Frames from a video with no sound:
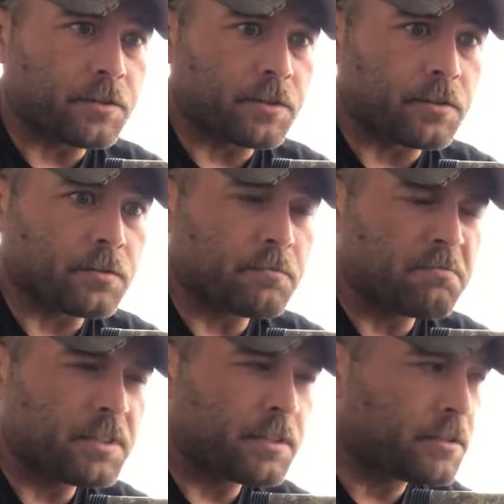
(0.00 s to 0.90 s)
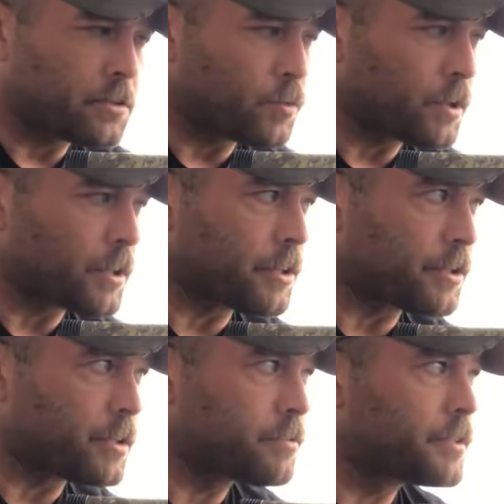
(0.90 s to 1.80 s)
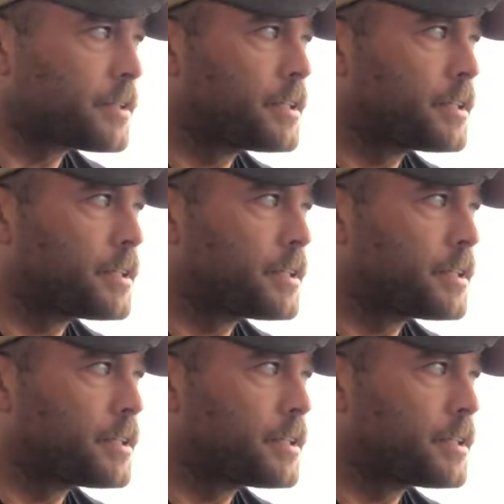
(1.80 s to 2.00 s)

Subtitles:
so this will work good enough.